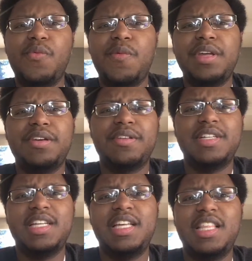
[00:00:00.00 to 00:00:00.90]
One
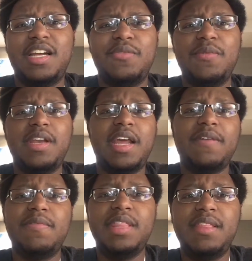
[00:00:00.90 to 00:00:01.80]
critique that I would
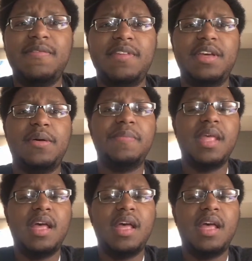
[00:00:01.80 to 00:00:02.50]
have with the film,